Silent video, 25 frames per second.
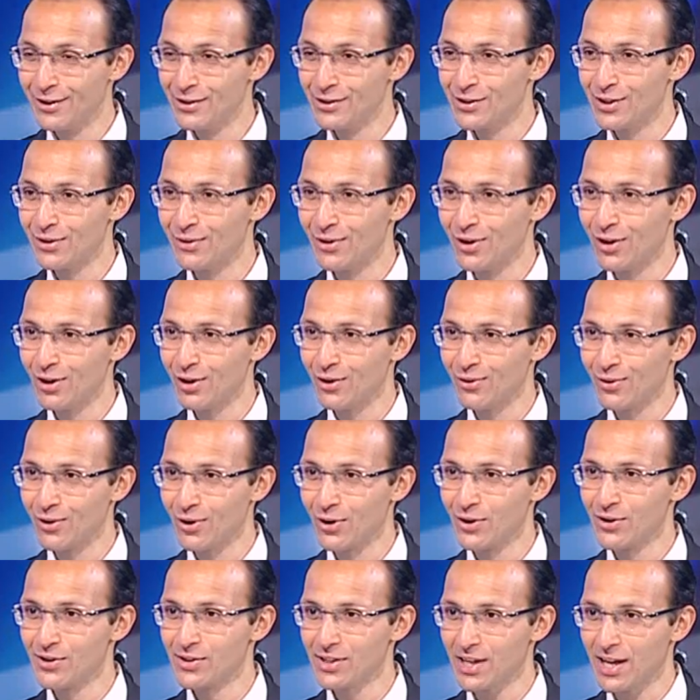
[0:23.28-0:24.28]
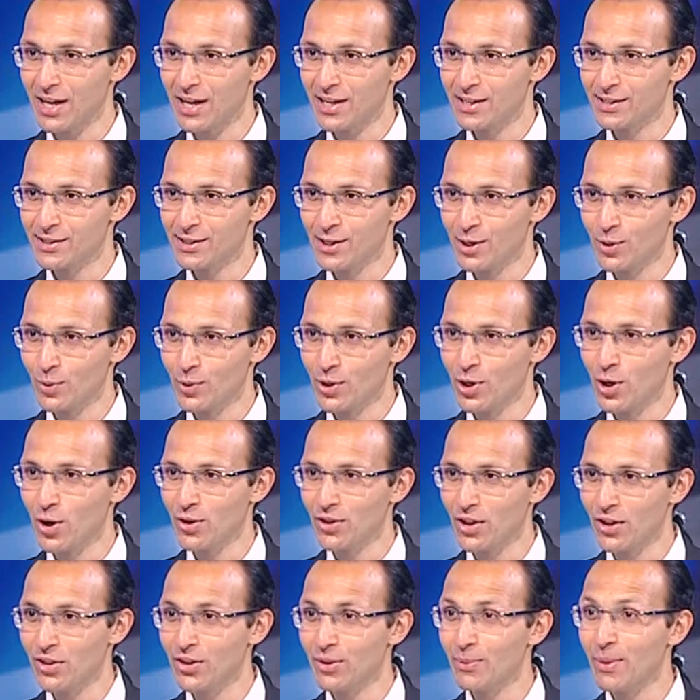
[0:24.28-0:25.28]
first of all, of course, as we
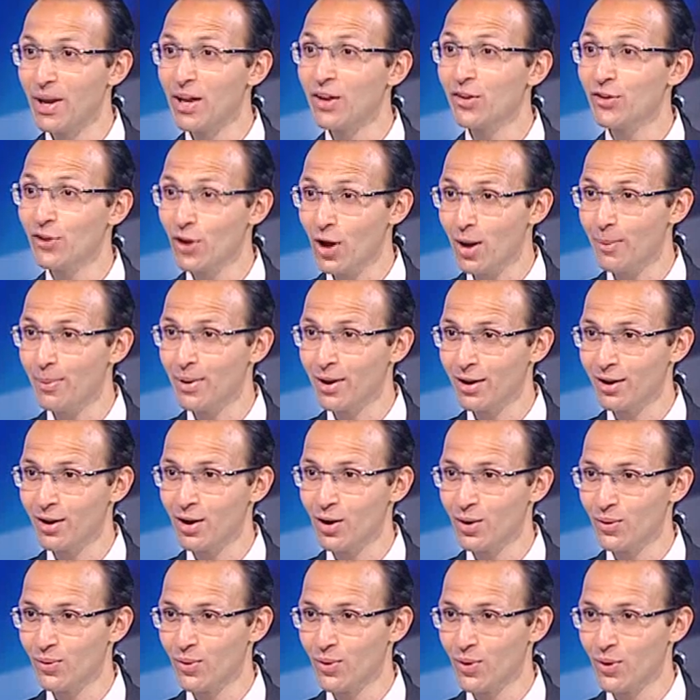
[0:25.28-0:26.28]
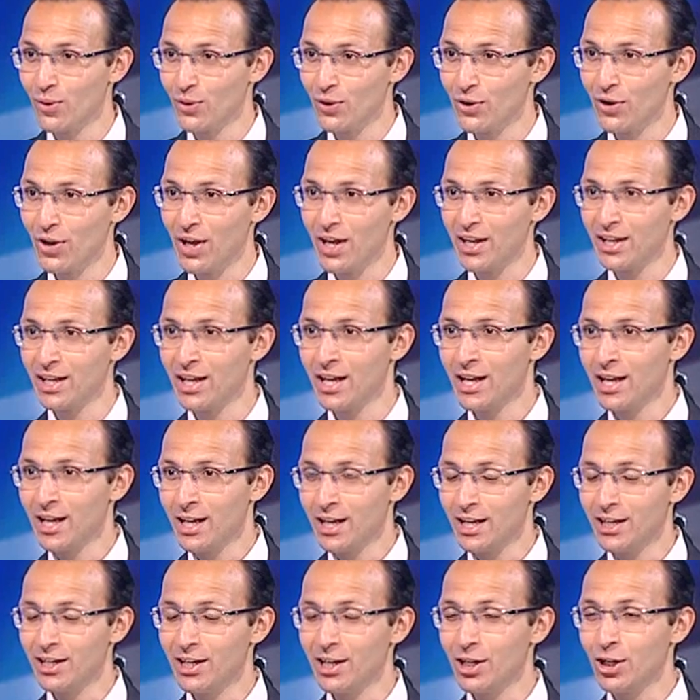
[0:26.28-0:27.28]
know that the main topic for today
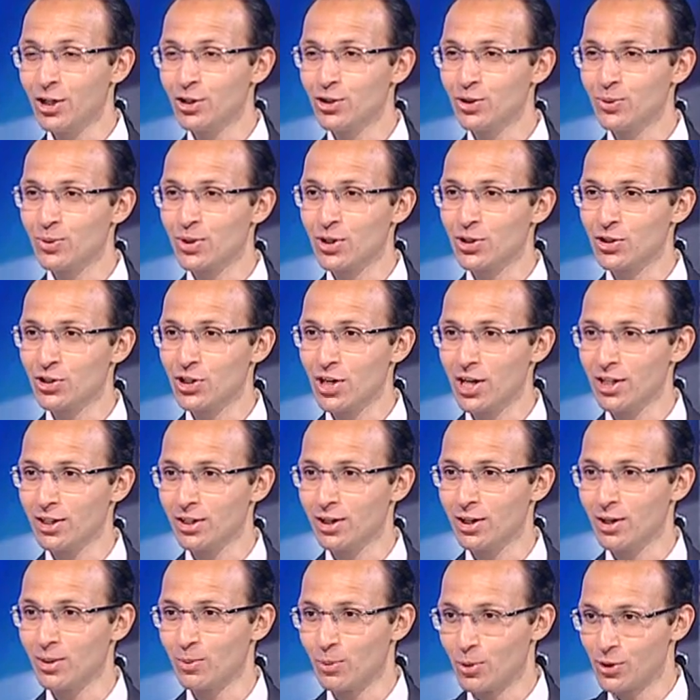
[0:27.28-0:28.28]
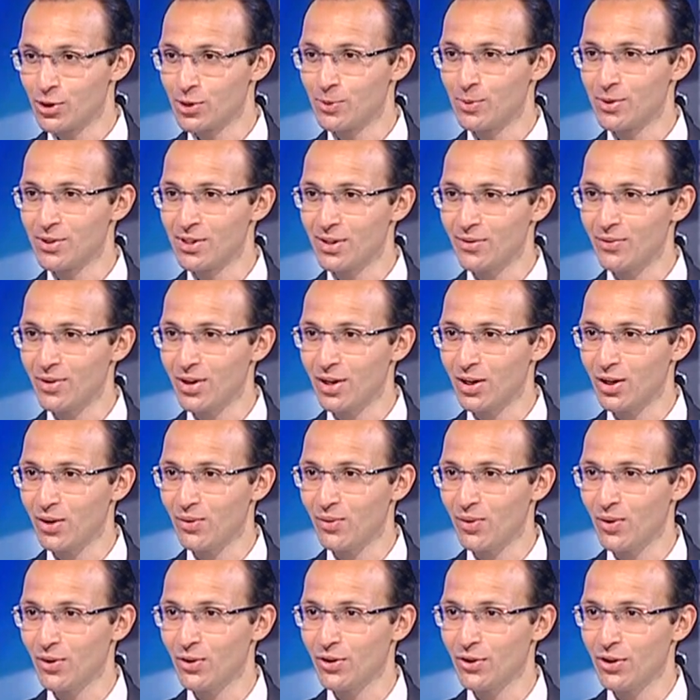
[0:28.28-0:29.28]
in Egypt in general, more
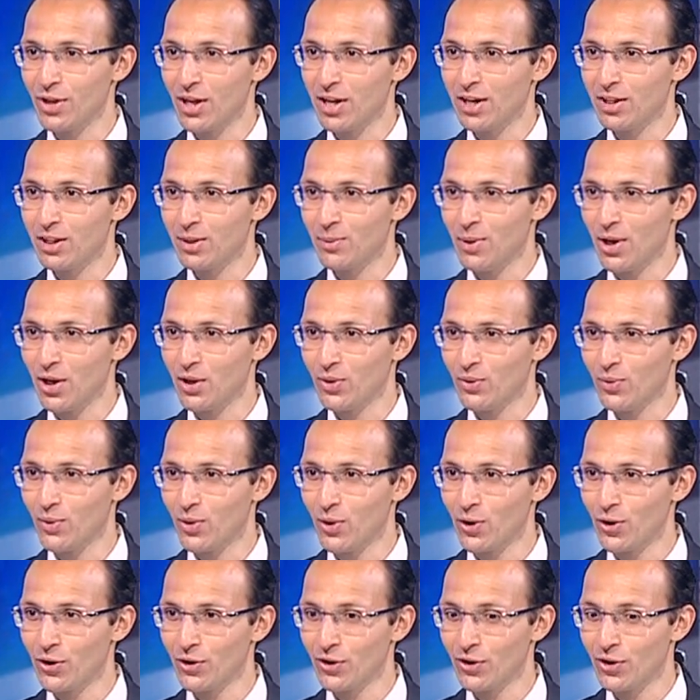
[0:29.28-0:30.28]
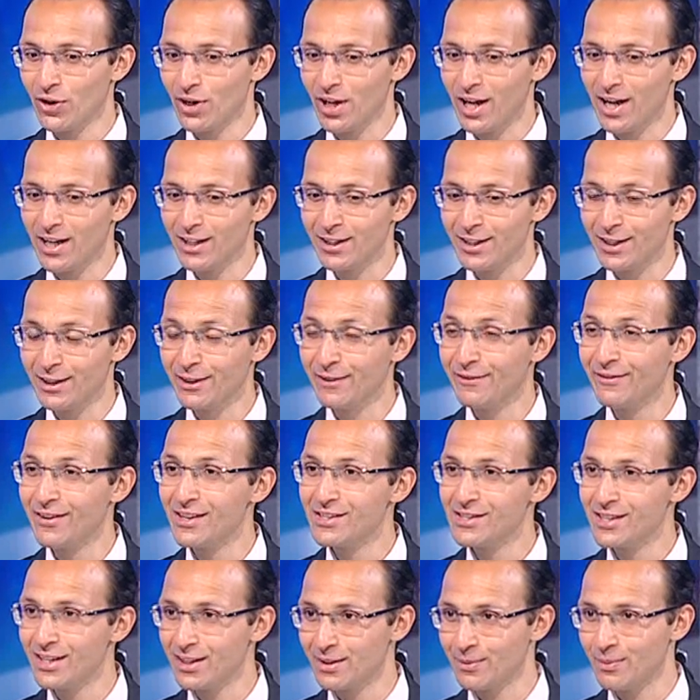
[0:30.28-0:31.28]
specifically for the Daily Debate for tonight, the
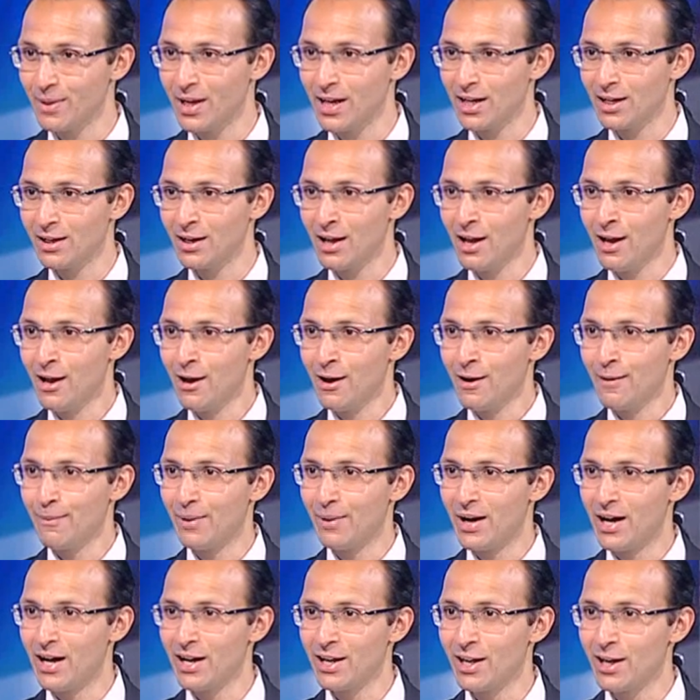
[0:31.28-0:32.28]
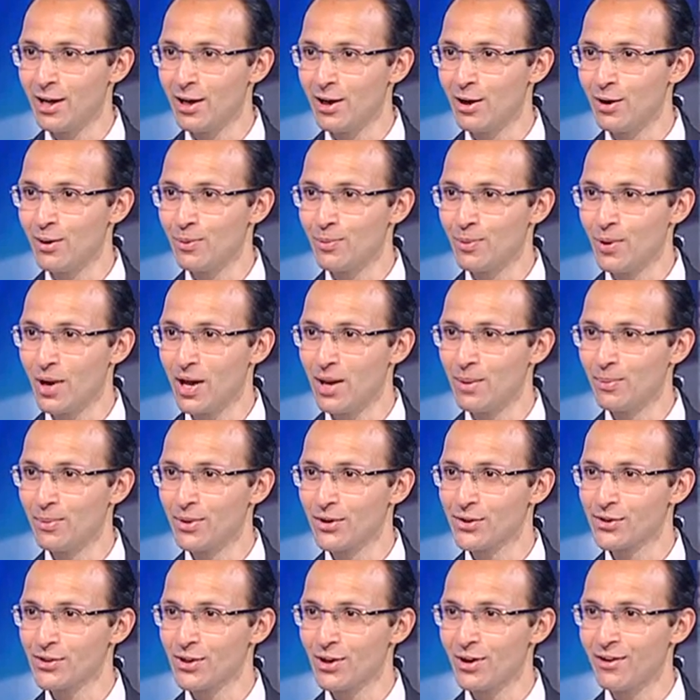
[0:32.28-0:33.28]
visit made by
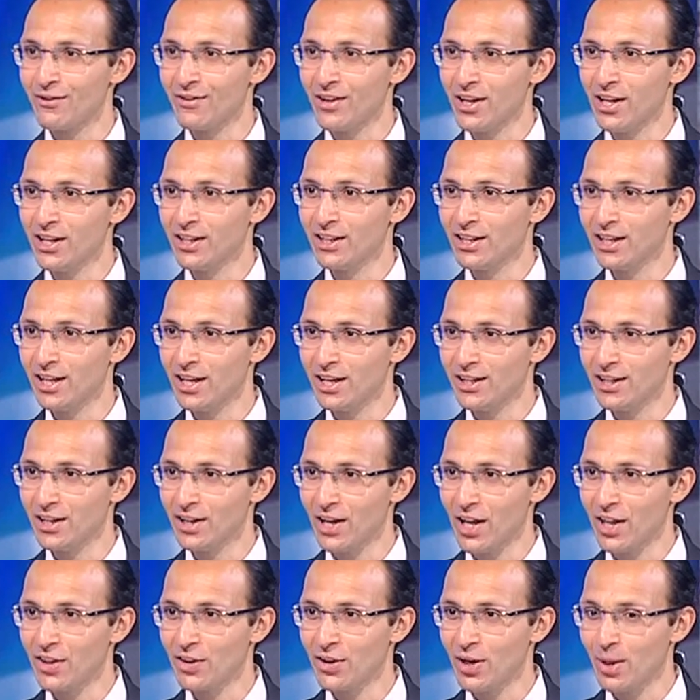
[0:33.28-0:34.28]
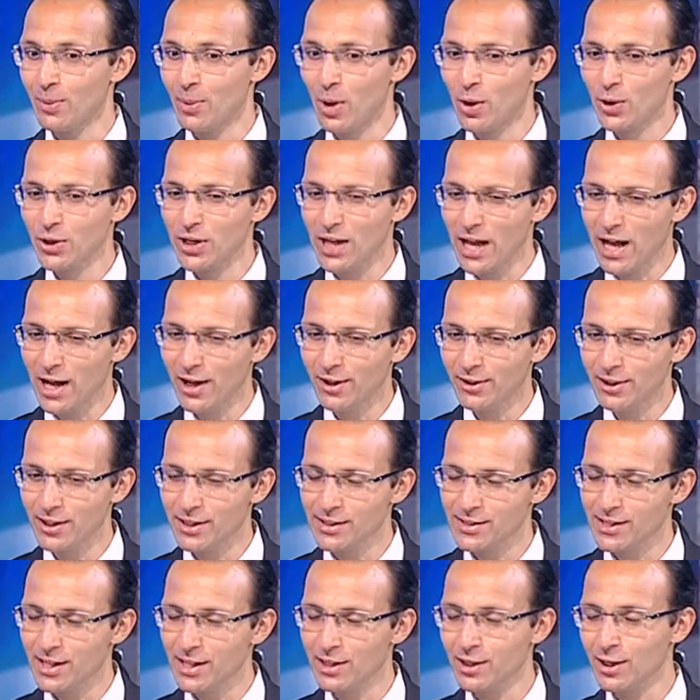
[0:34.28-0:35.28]
Prime Minister of India Narendra Modi, how
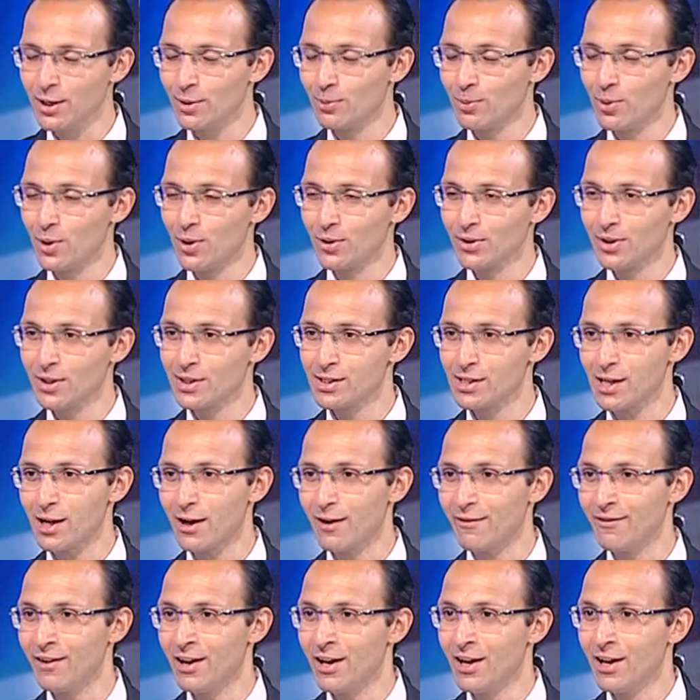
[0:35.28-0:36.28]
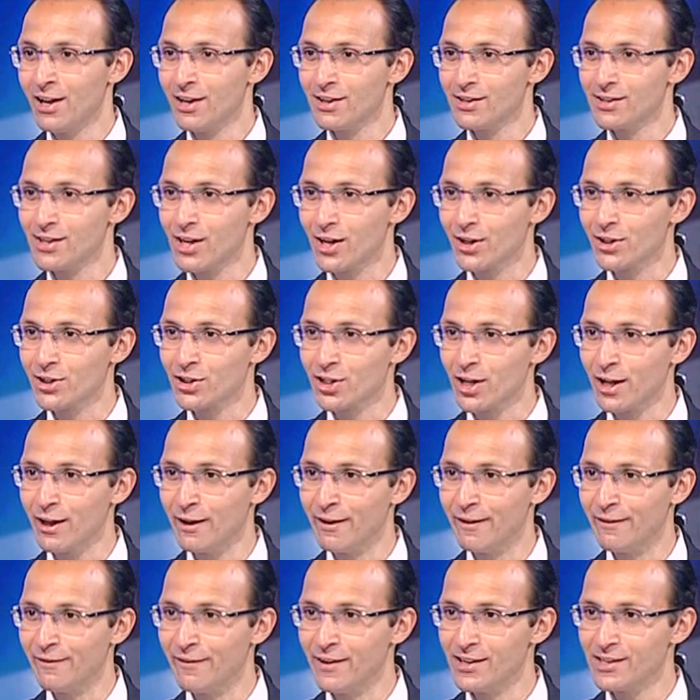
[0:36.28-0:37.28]
do you see the importance of such
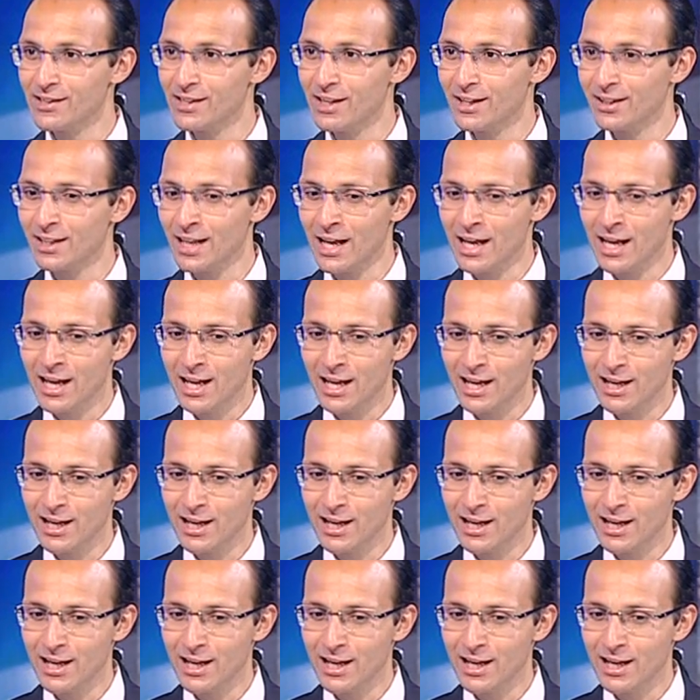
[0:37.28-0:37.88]
a visit,